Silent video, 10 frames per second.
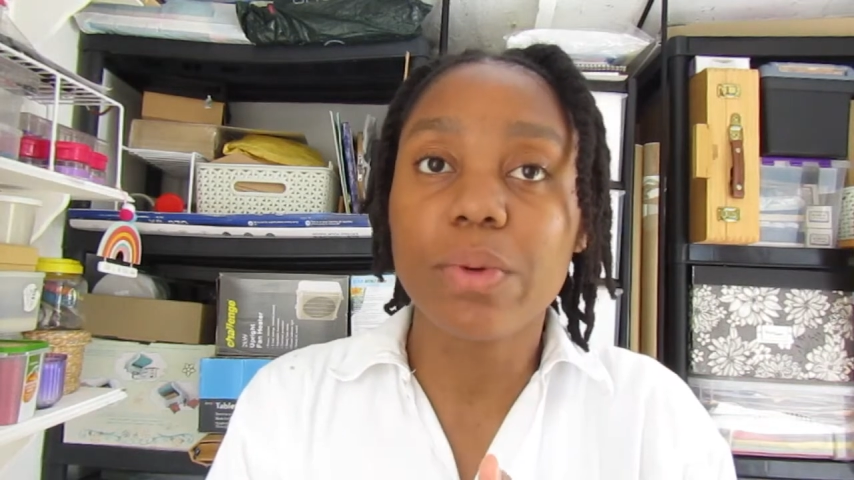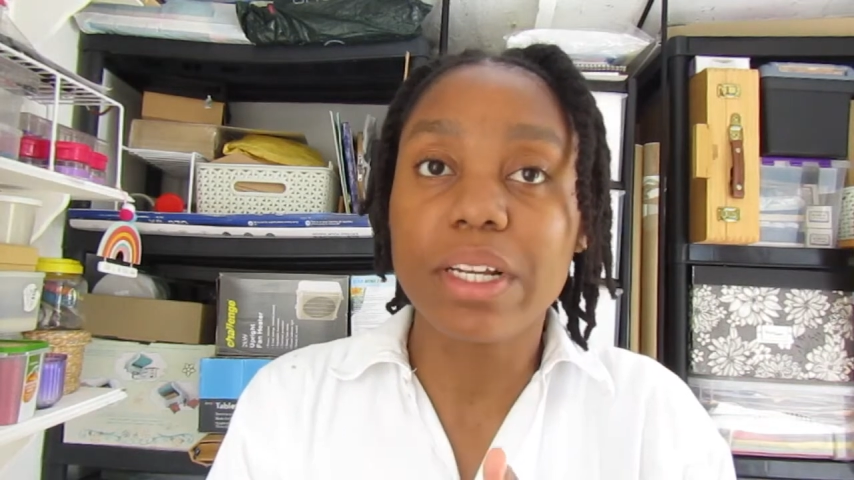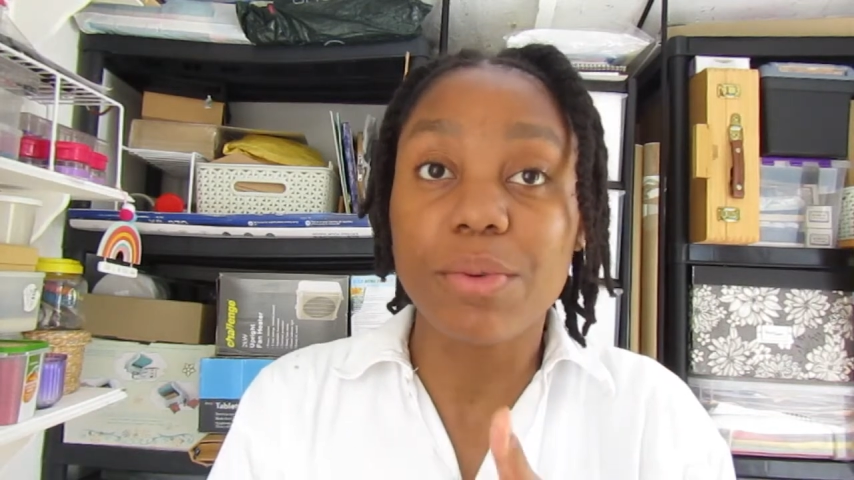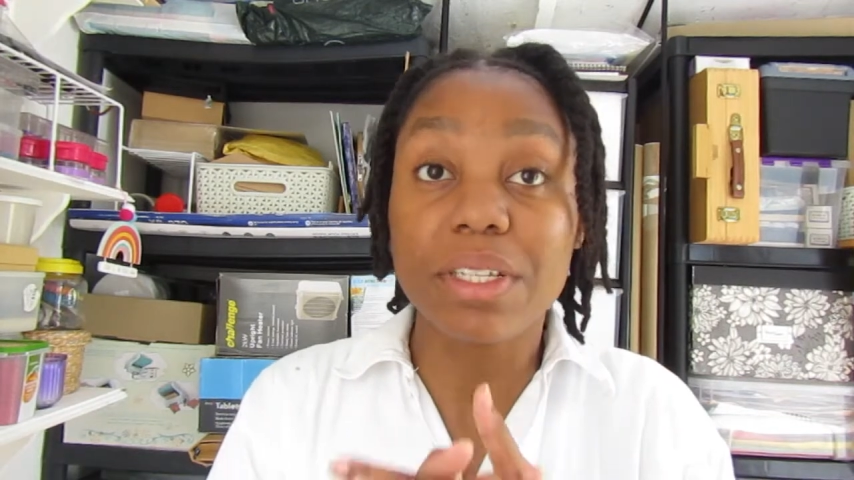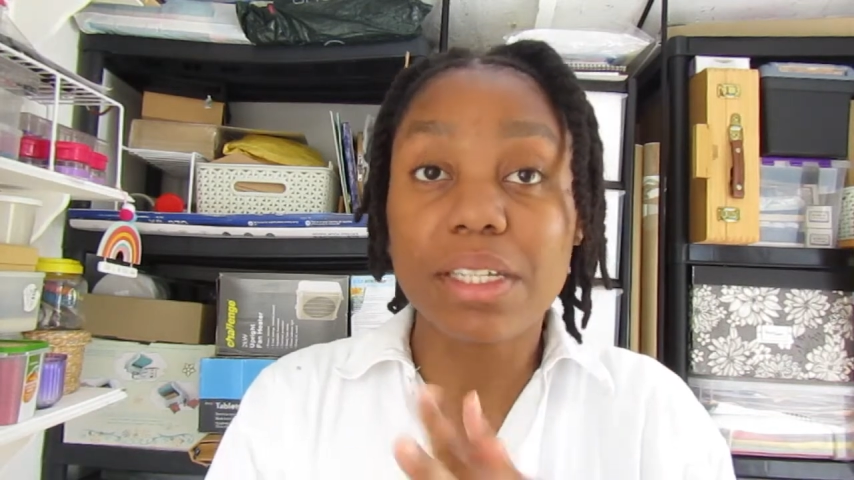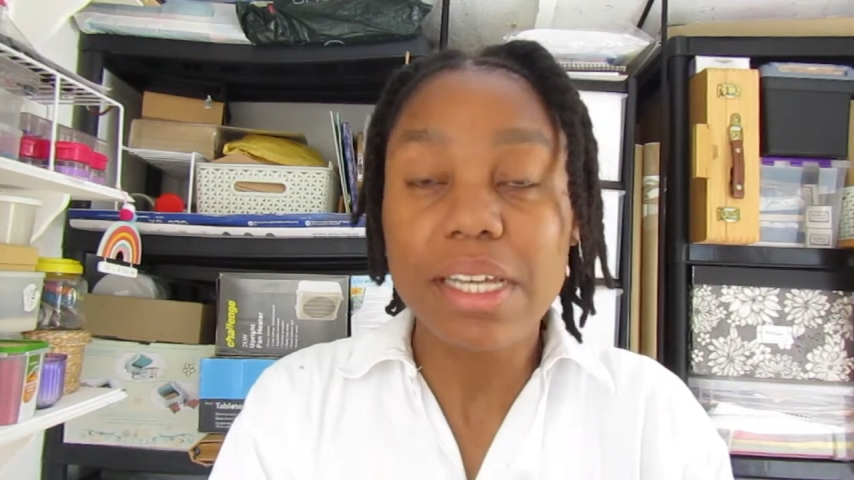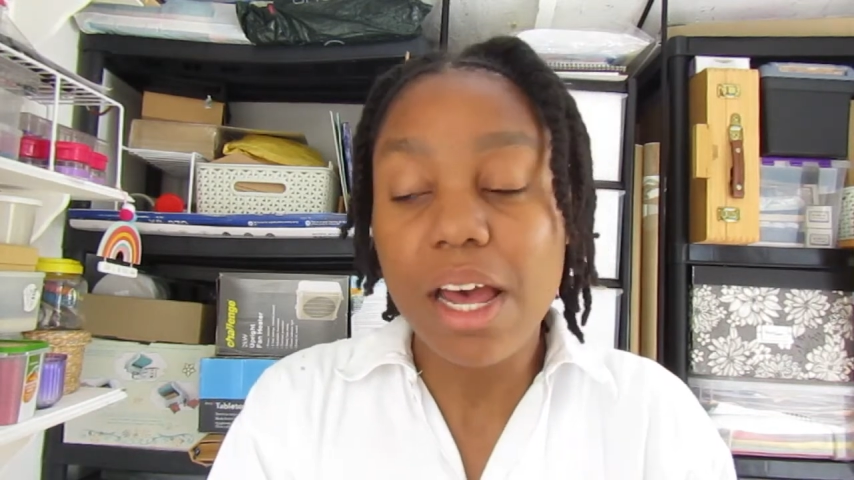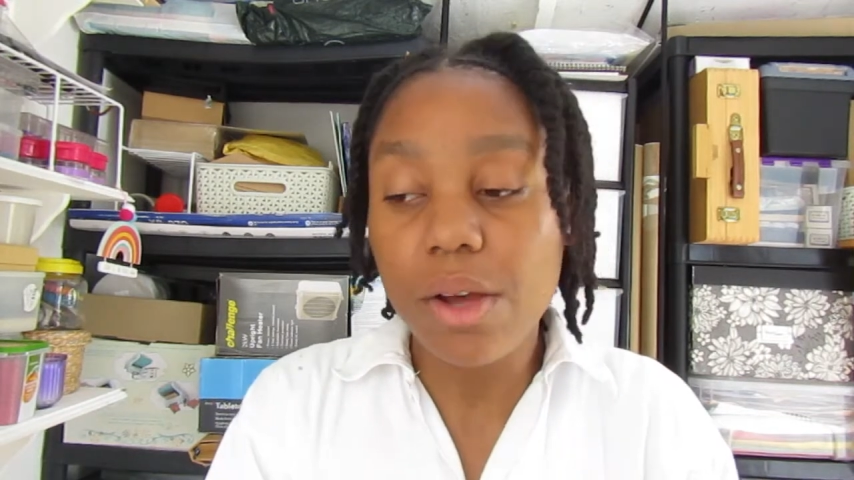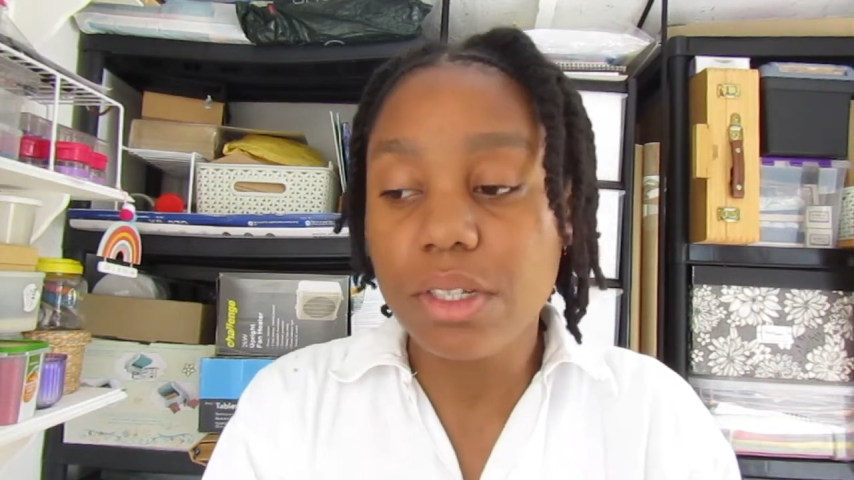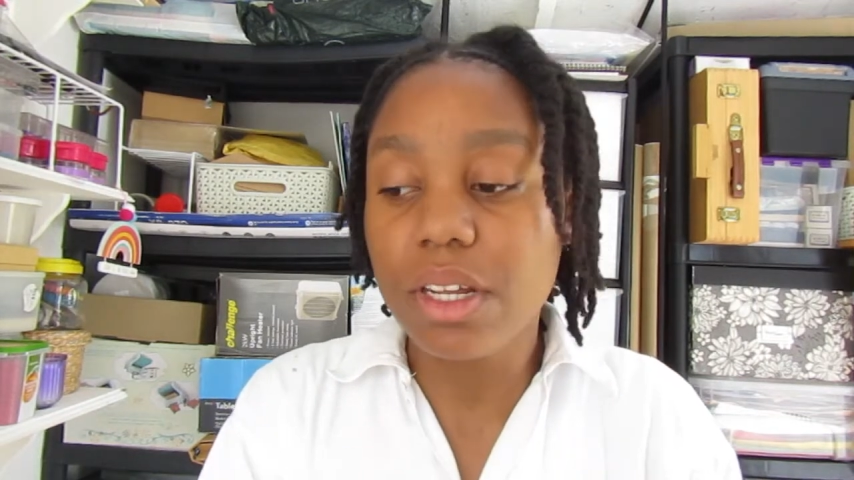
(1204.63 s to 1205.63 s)
when I went to
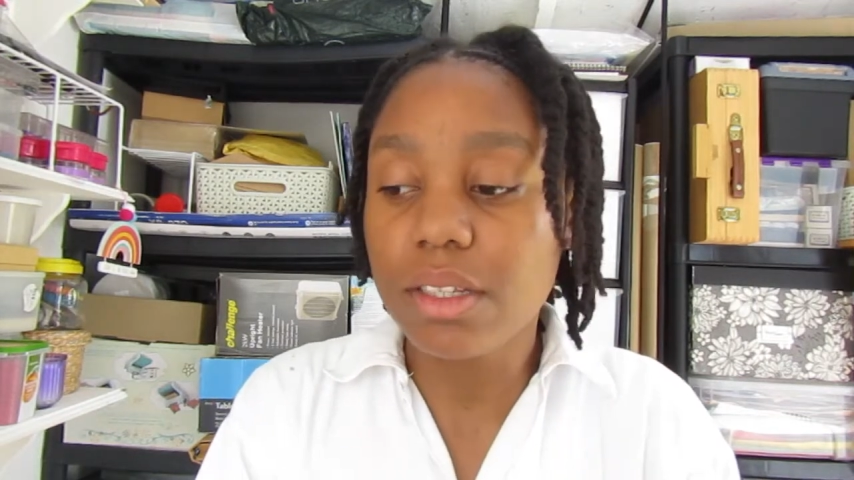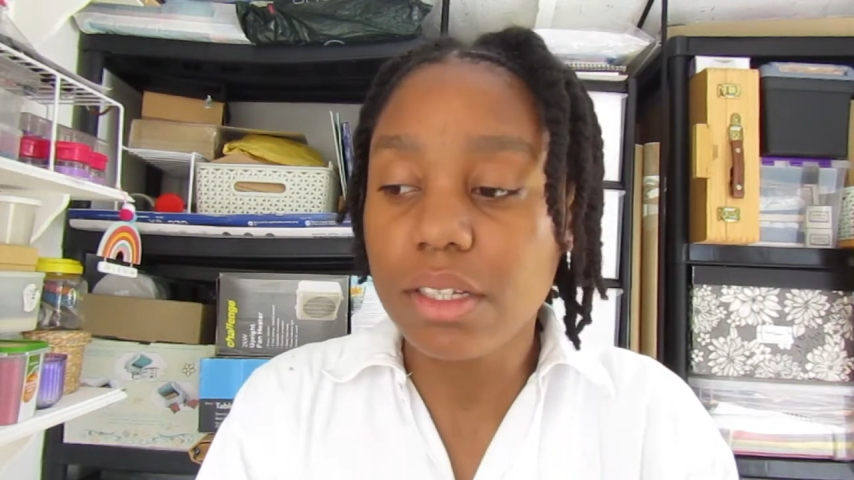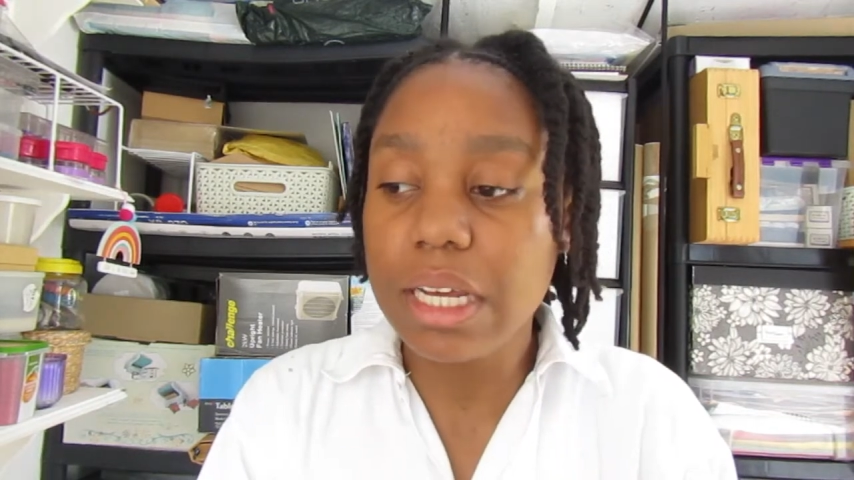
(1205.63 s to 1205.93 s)
town the other